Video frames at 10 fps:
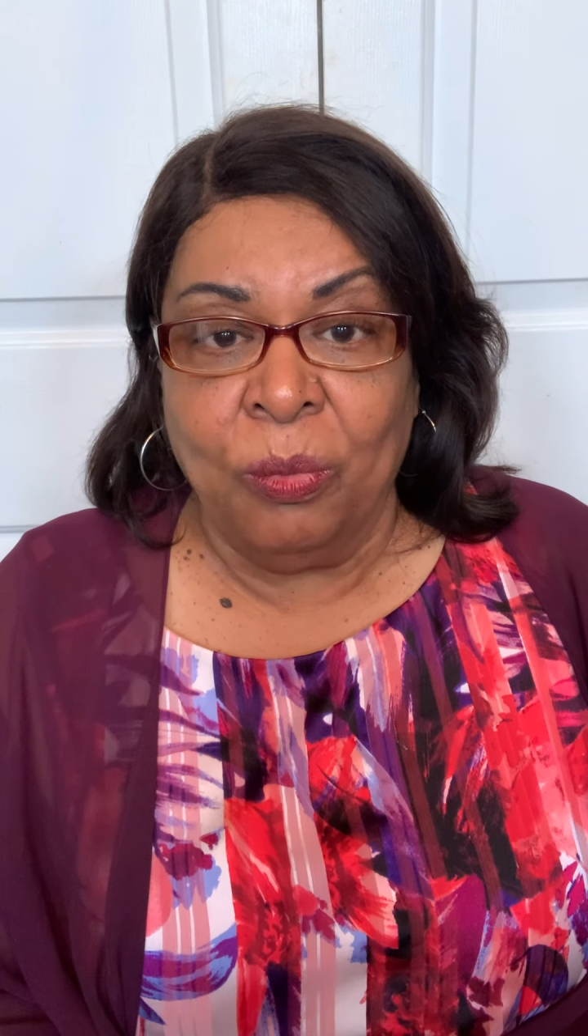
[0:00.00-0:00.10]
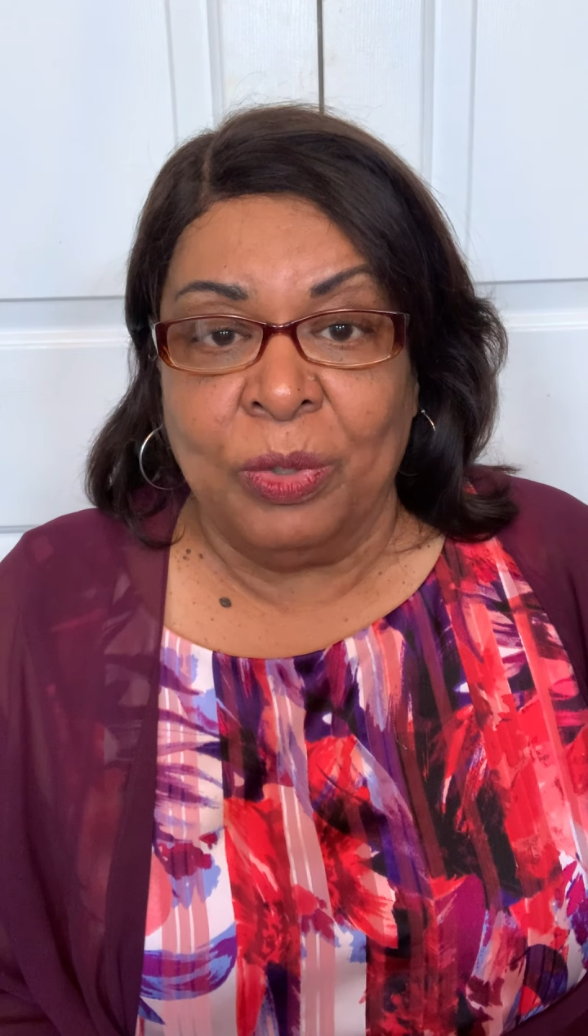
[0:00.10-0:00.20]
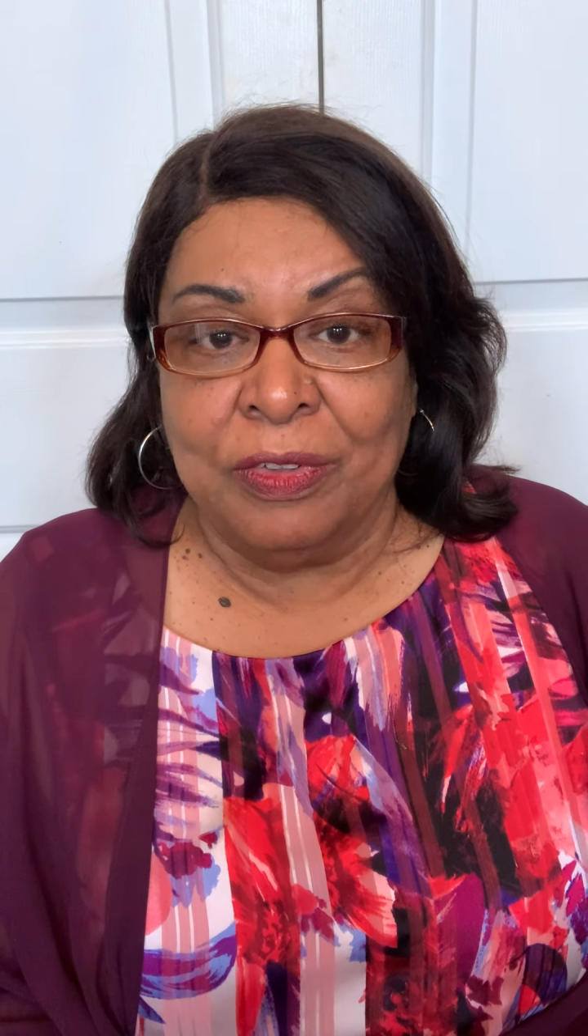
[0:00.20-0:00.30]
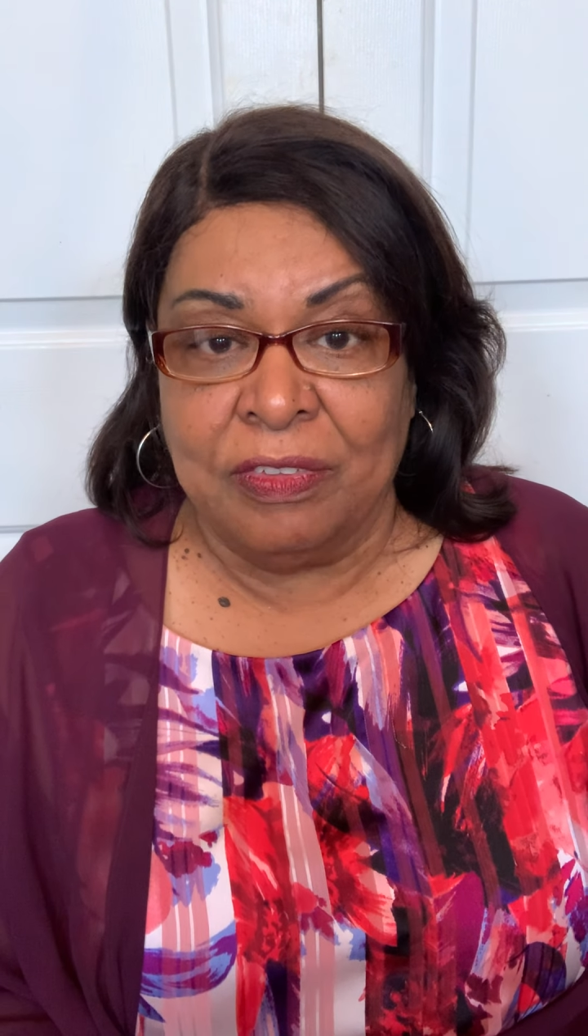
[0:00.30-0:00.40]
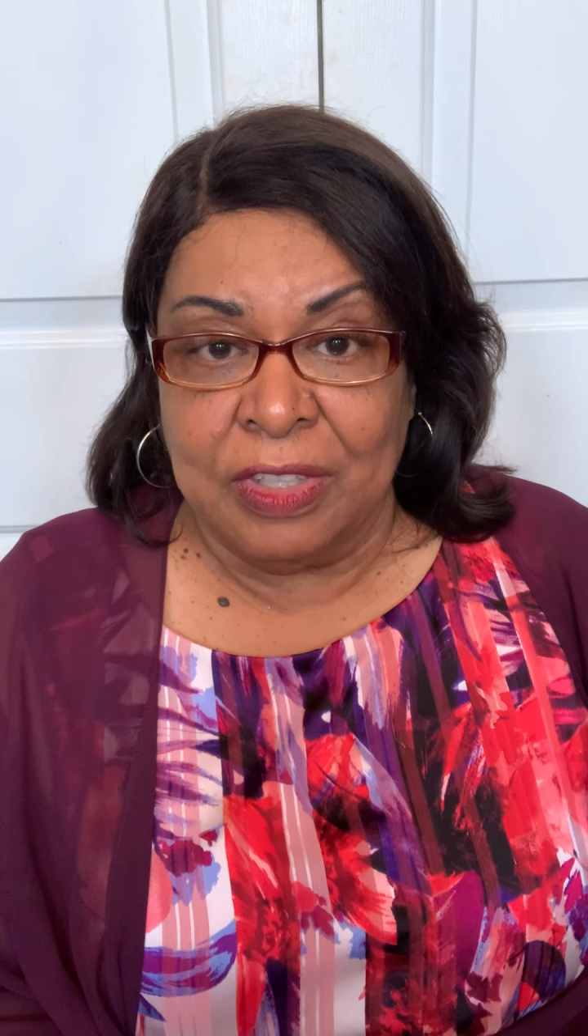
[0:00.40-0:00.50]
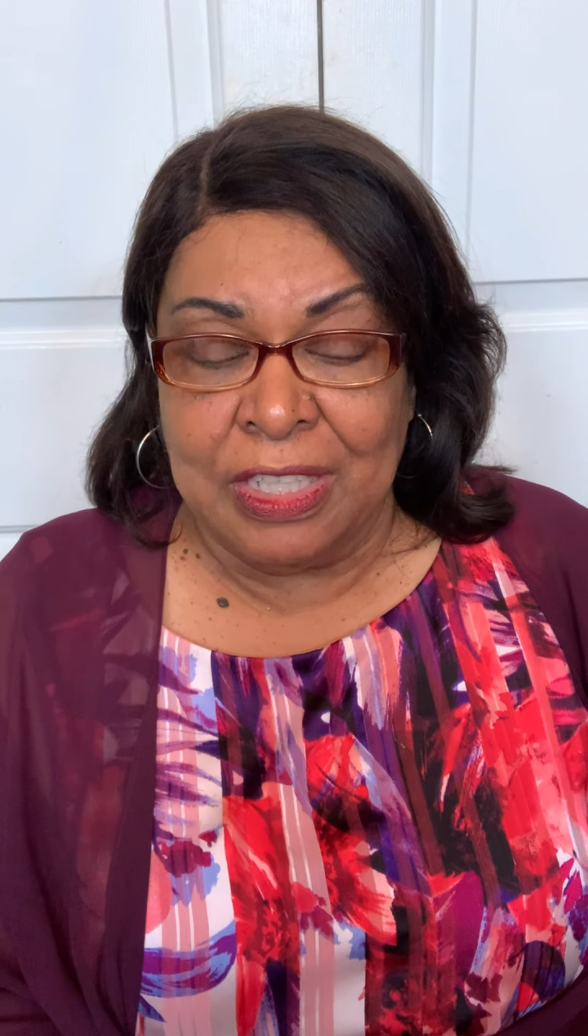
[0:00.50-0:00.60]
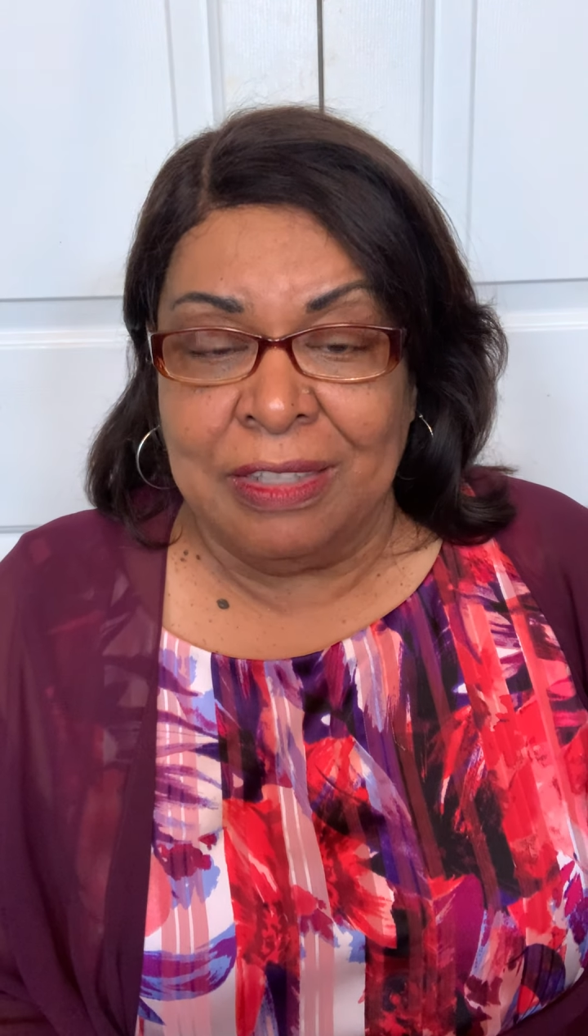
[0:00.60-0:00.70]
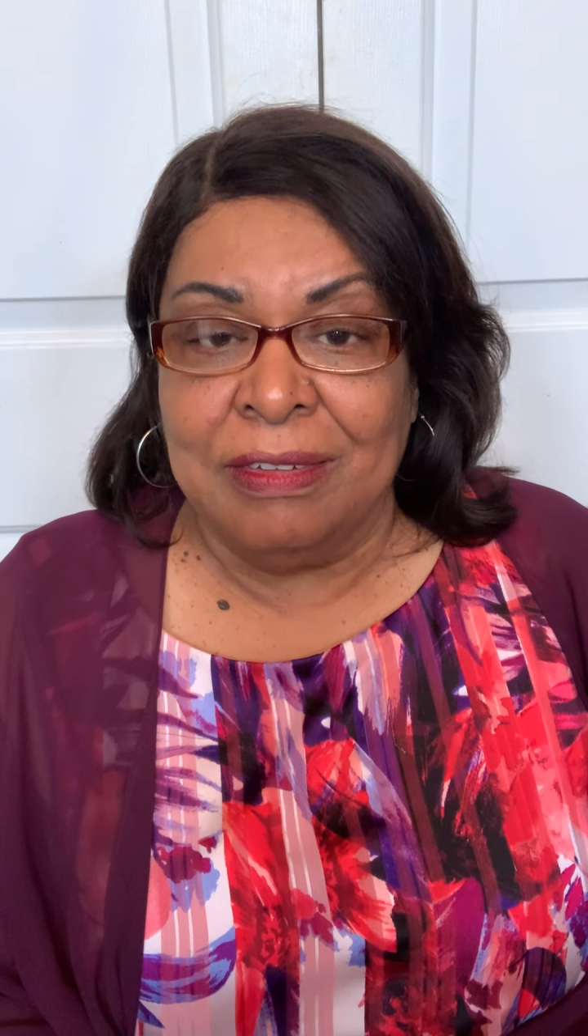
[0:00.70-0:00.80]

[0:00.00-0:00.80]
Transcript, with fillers: we're seeing